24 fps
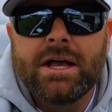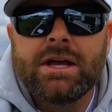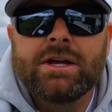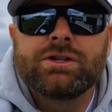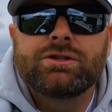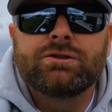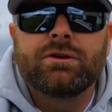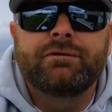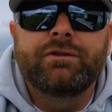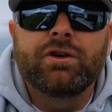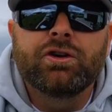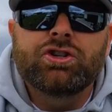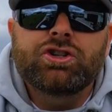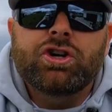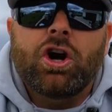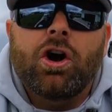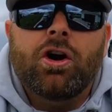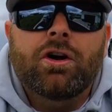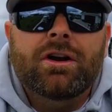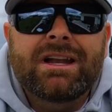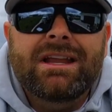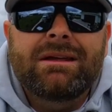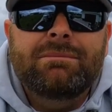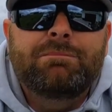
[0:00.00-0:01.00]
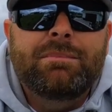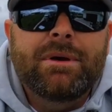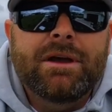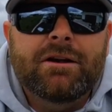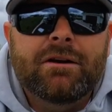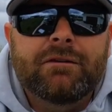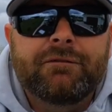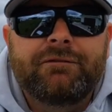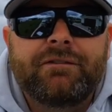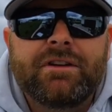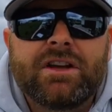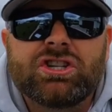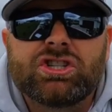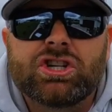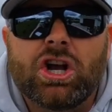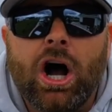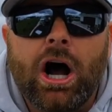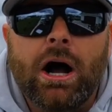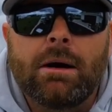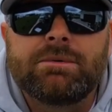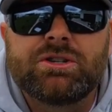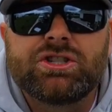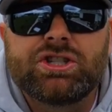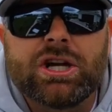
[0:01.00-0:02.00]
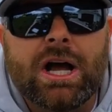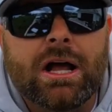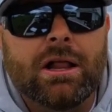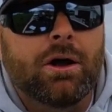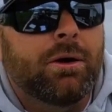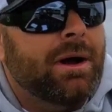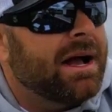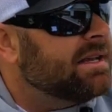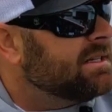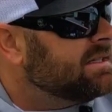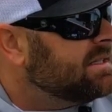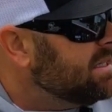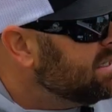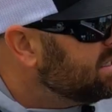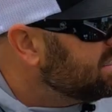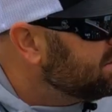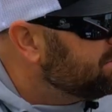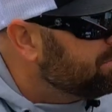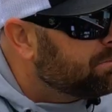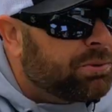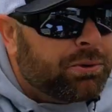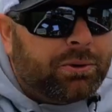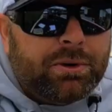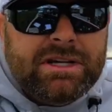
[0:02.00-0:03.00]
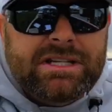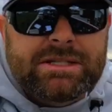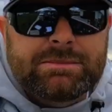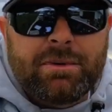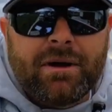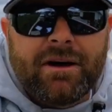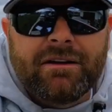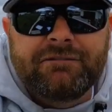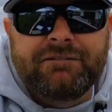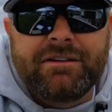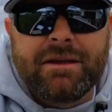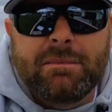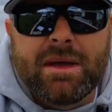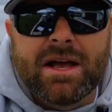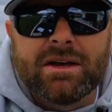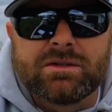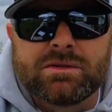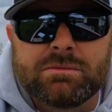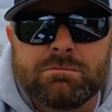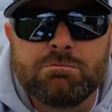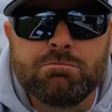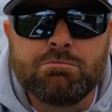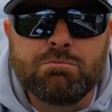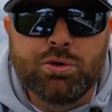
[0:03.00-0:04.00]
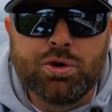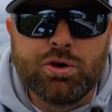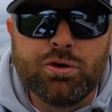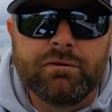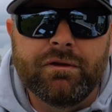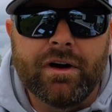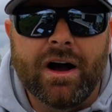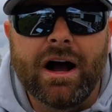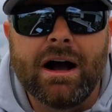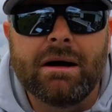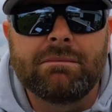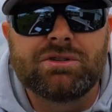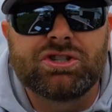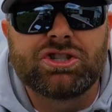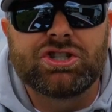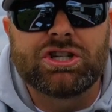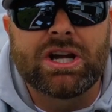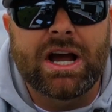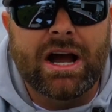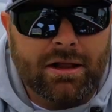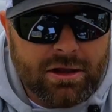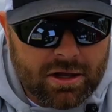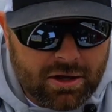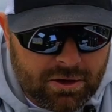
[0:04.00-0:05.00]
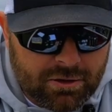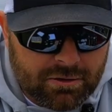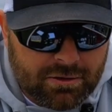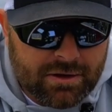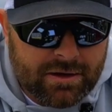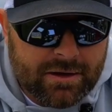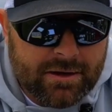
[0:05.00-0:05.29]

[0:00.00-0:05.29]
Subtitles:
So if you're targeting bigger fish up shallow, as these pre-spawn females move up shallow,